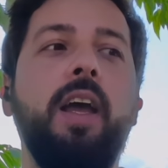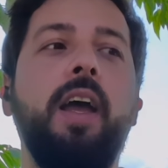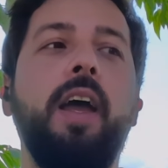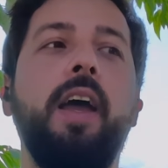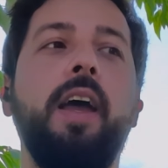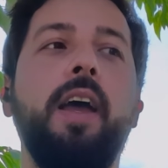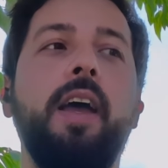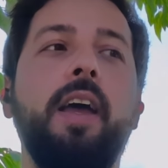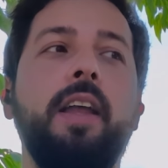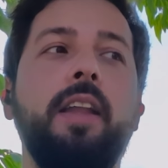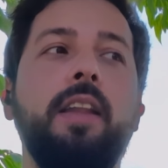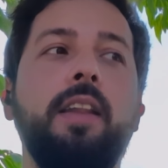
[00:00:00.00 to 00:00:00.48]

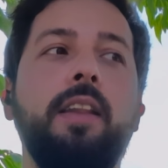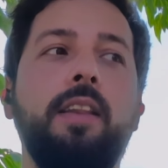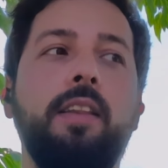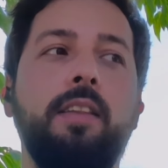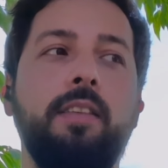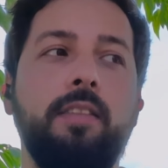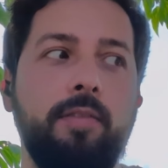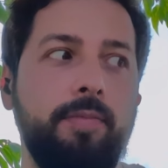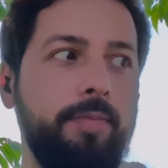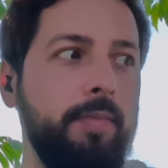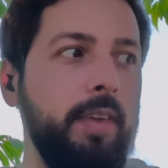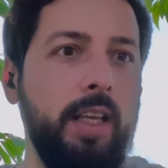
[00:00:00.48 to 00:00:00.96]
and
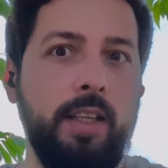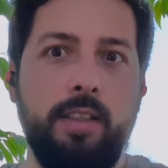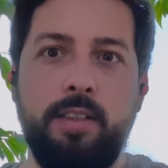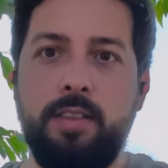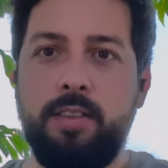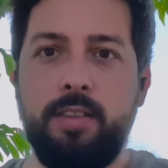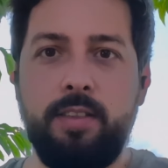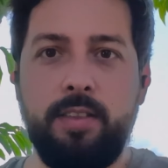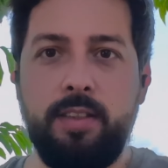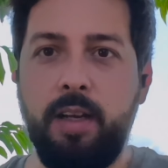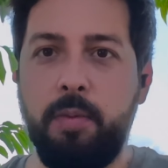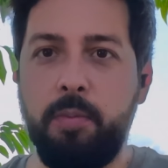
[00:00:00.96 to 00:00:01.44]

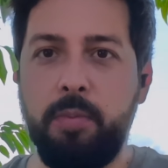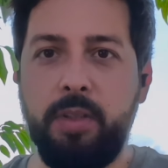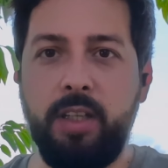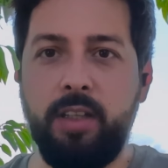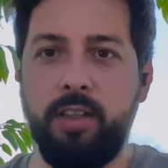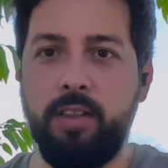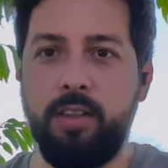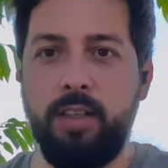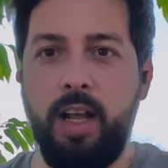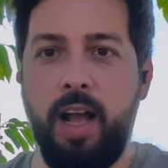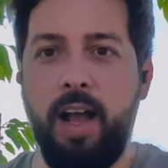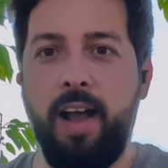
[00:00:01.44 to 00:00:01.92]
that's
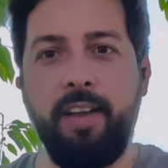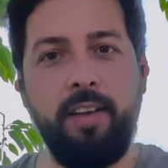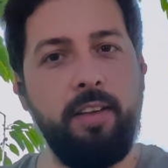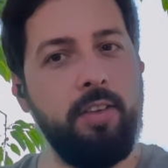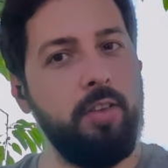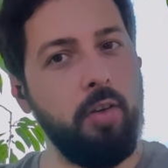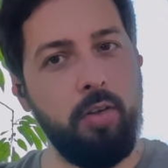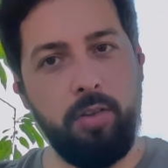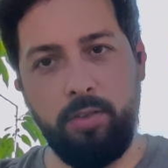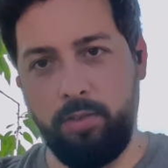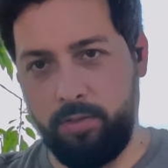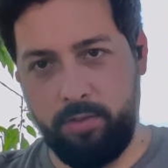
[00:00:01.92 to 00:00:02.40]
something I
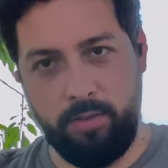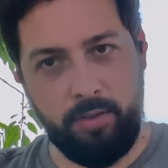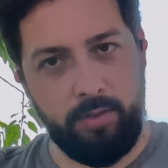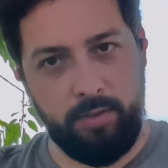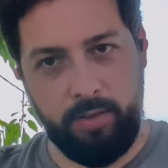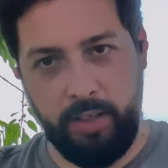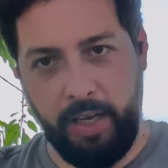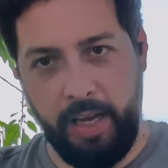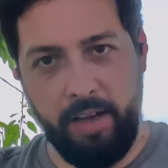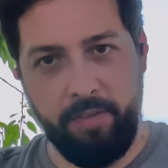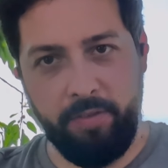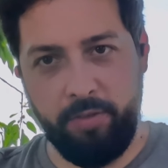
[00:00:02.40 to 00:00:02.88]
don't
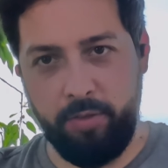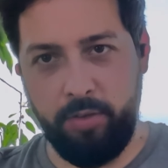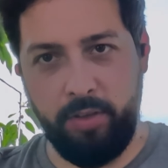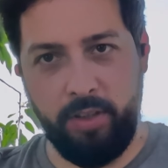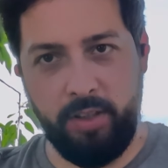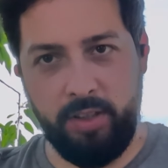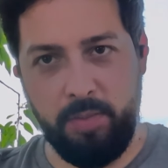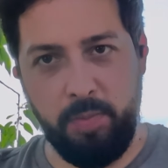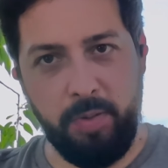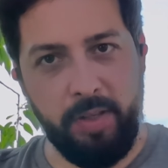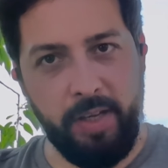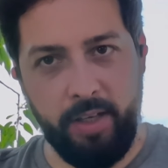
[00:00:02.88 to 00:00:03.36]
have to
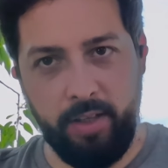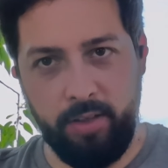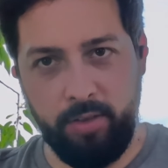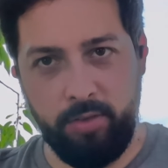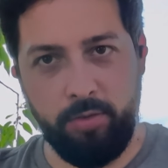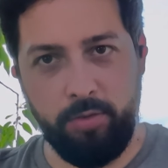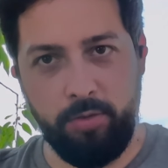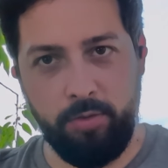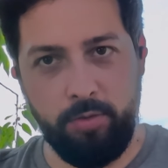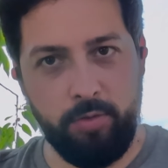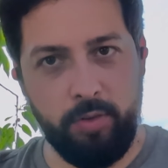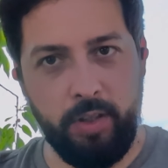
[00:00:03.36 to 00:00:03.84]
explain
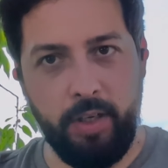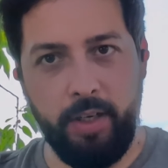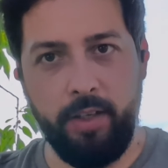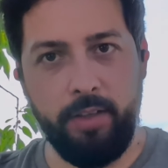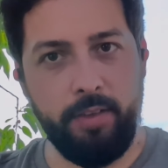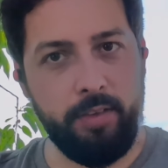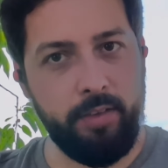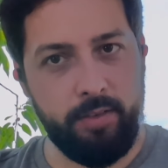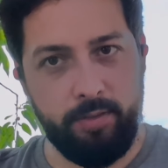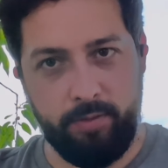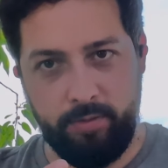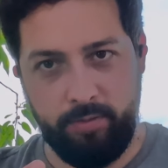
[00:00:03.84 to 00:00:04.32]
to you,
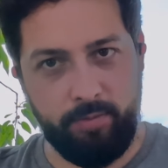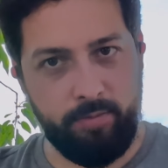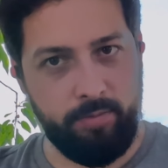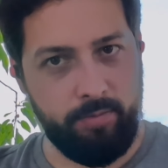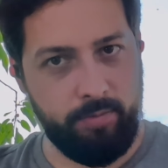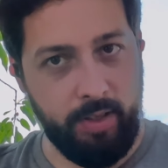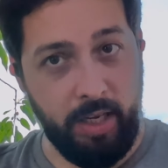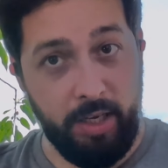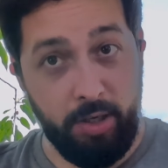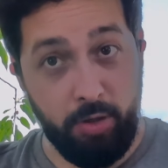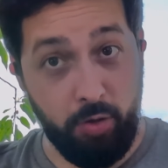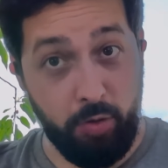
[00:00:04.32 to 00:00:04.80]
right?
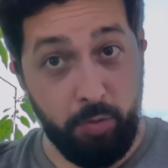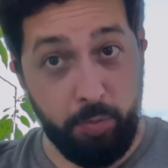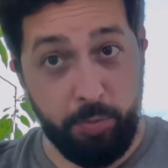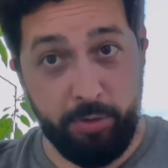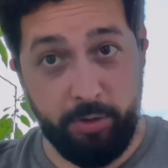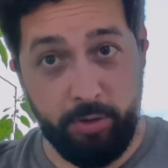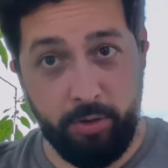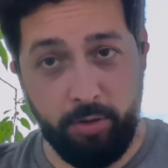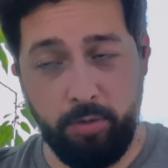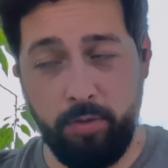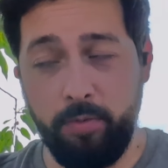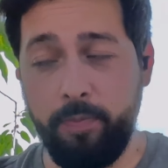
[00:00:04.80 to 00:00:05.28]
I hope
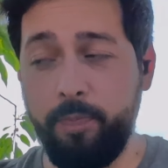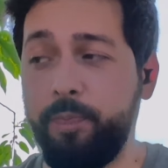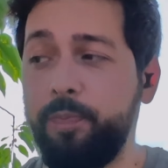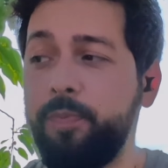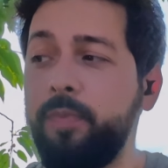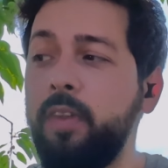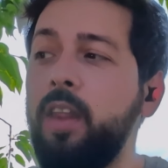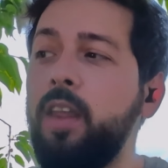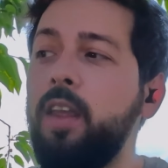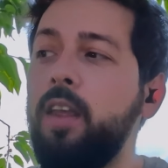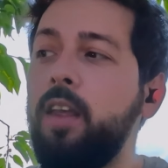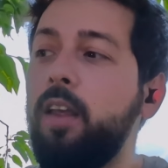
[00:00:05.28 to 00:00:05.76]
so.
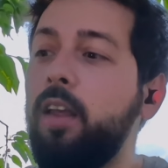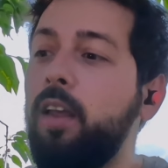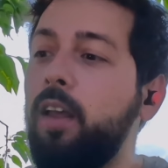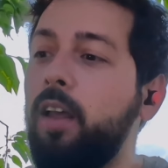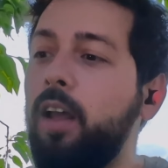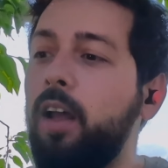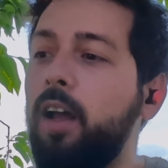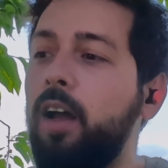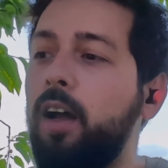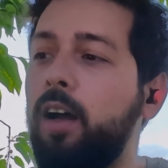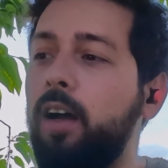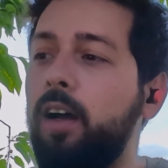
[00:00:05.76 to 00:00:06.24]

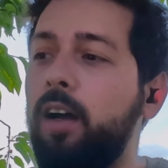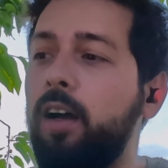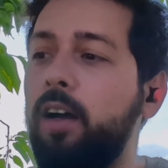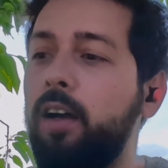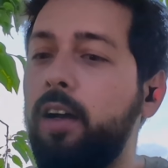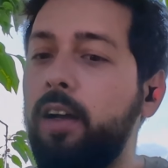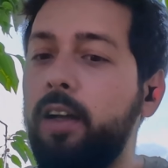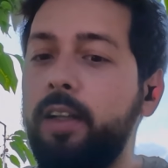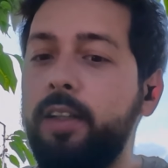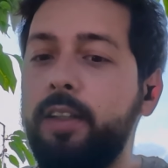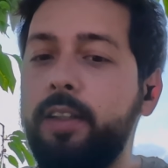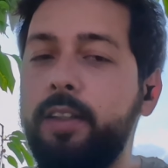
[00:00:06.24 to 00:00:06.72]

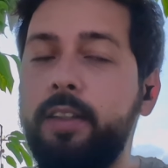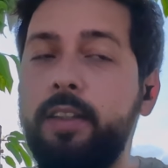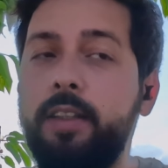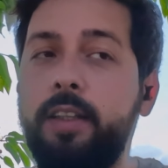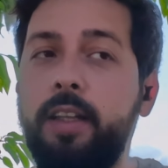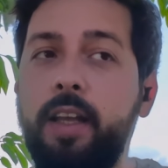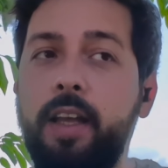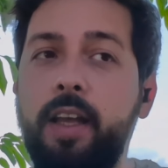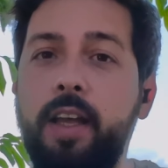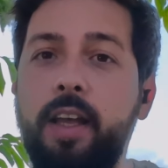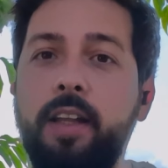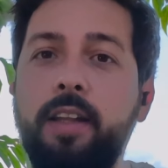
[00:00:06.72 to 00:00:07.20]
Uh,
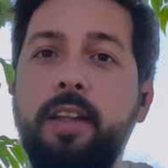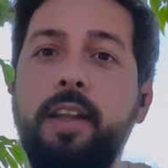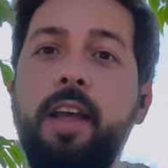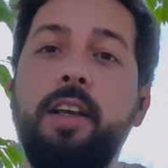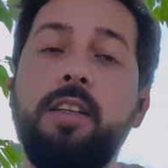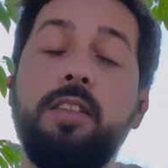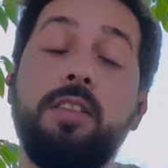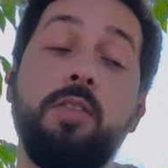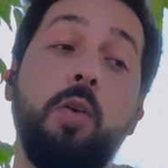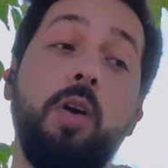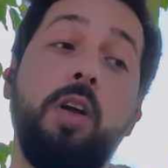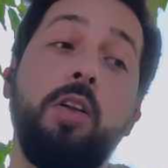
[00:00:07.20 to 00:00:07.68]
the
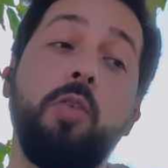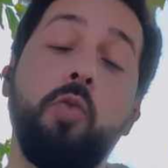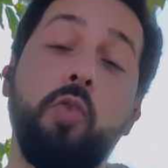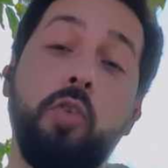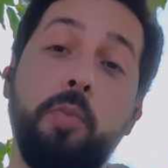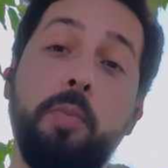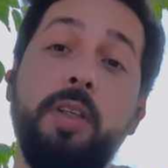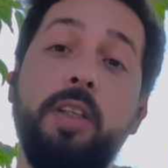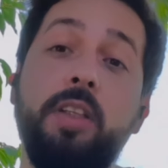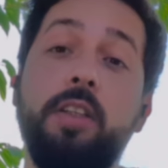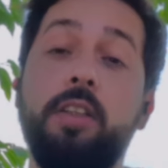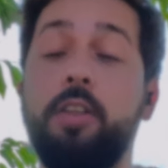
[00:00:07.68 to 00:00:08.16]
next one
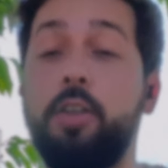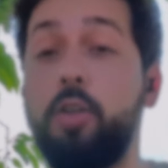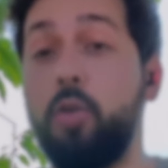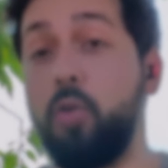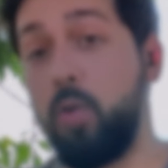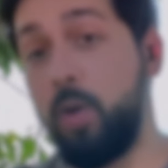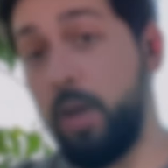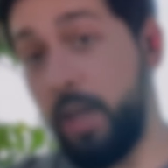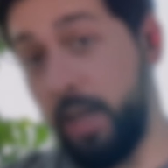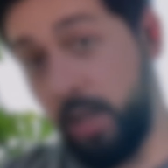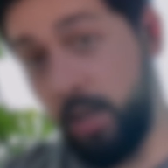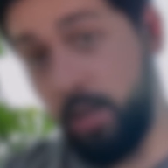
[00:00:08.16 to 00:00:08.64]
would be
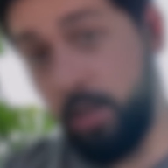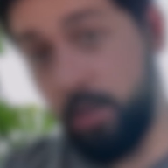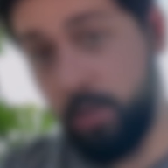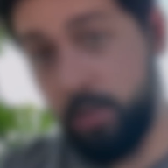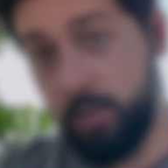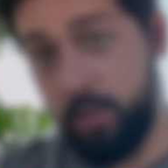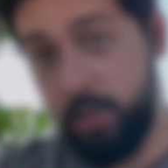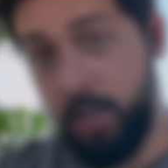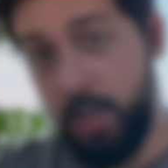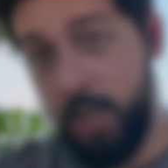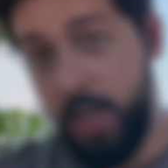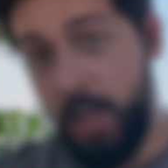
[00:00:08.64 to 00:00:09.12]
QA,
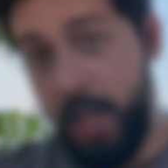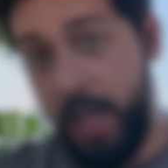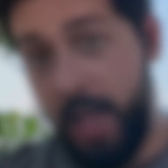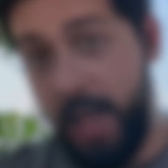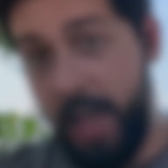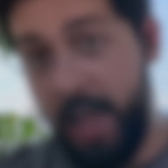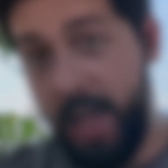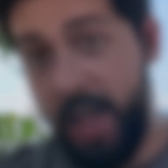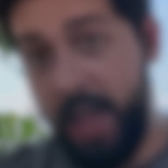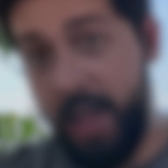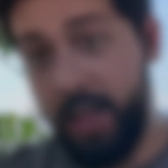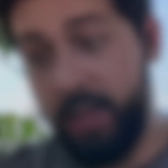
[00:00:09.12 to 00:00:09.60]

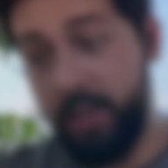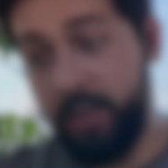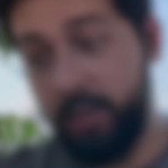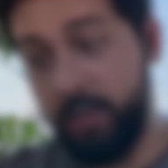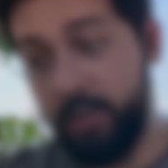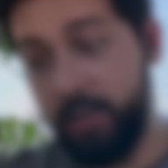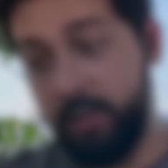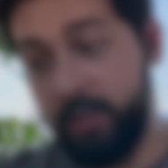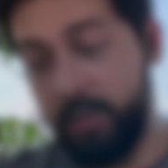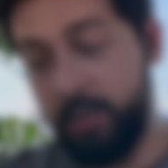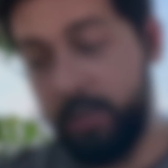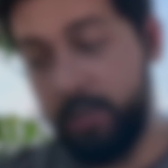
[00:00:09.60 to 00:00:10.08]

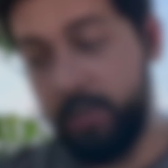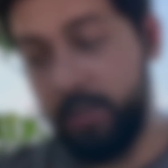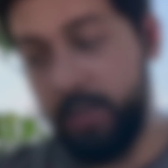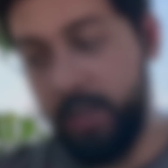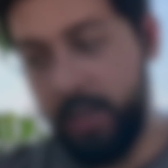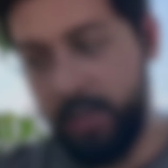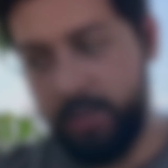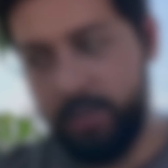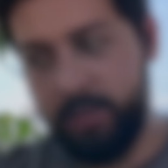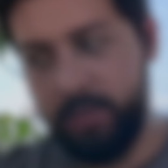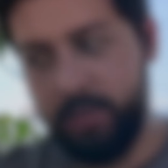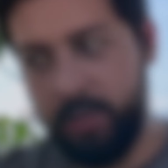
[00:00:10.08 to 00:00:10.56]
and
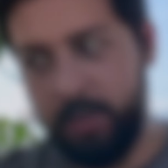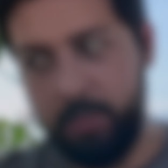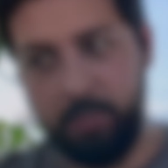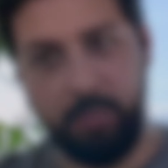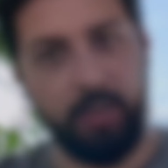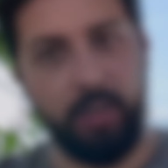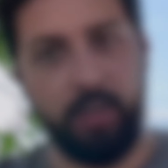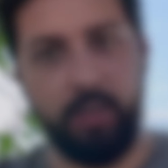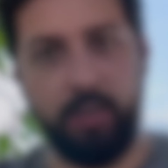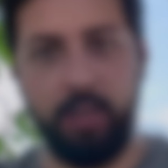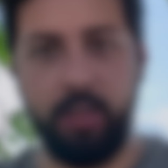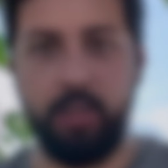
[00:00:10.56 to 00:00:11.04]
that's
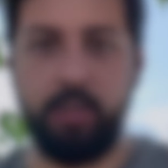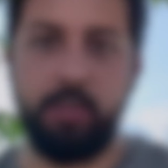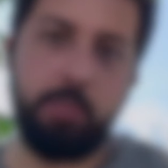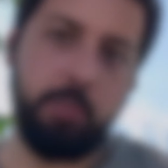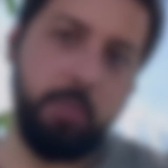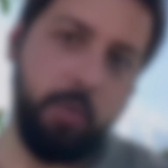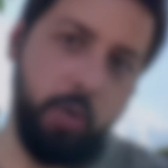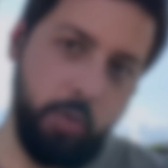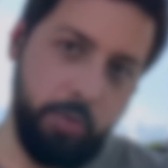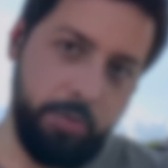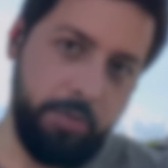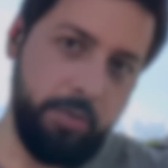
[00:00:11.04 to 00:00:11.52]
something that
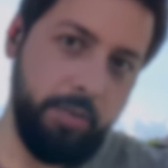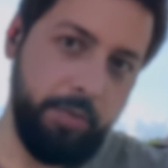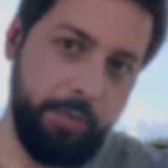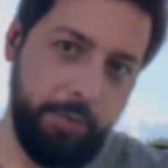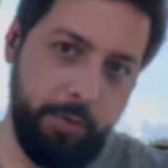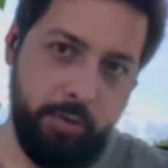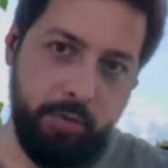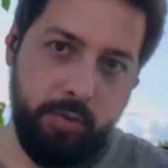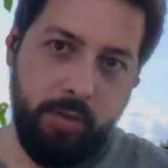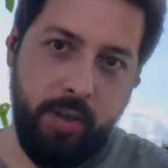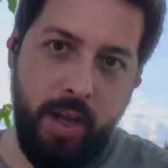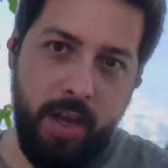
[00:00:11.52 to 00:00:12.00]
most
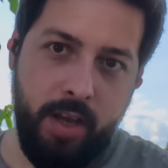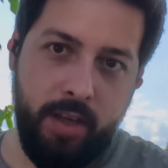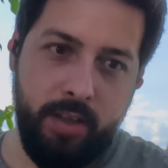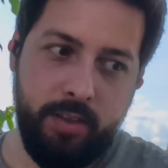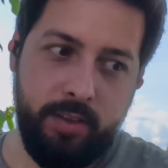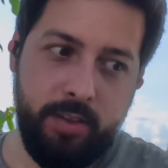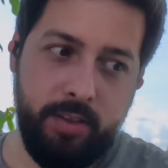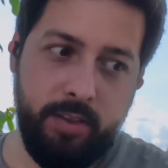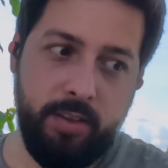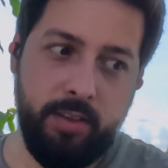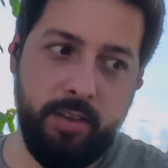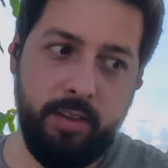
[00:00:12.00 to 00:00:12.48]
of you
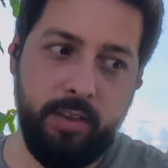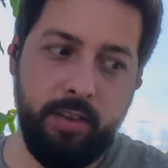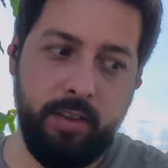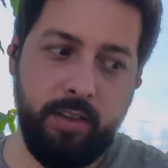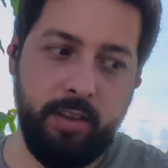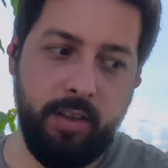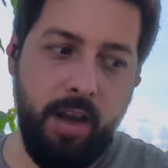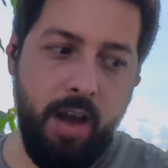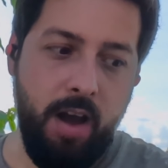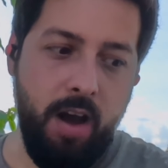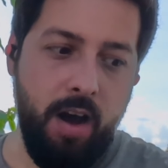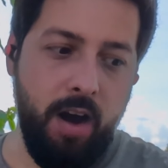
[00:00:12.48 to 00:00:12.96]
guys
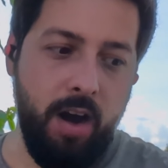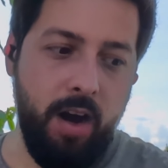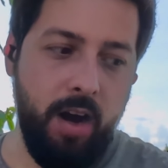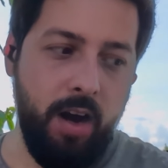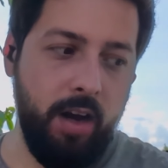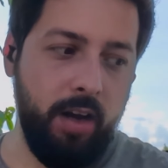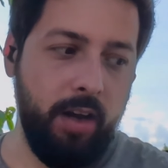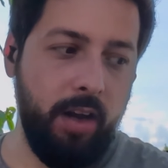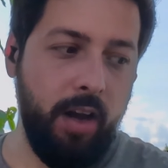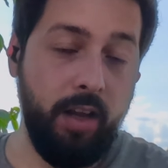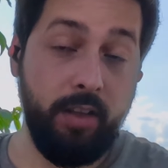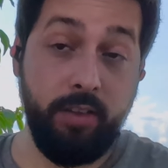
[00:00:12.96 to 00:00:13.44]

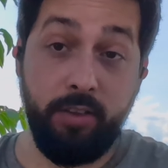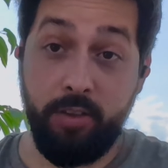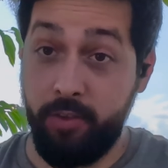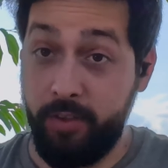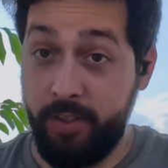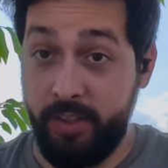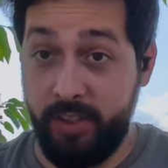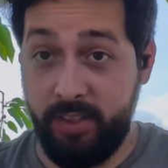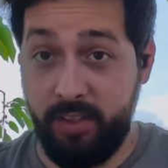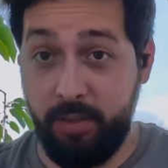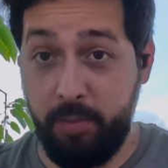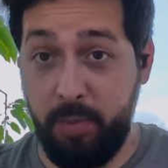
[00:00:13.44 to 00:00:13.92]
are
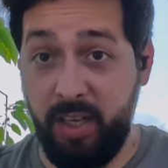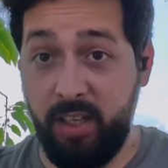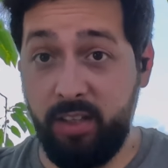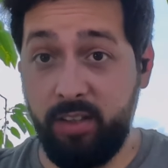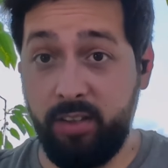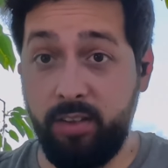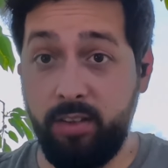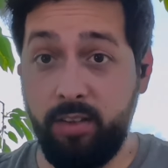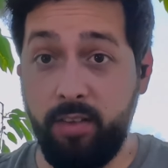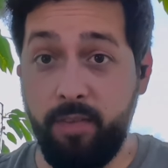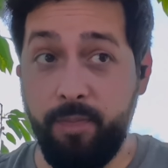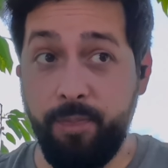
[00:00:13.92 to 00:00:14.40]

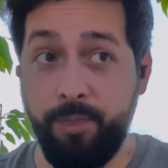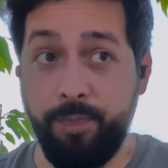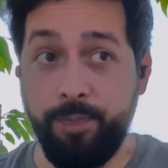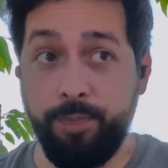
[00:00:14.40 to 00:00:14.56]
underestimating.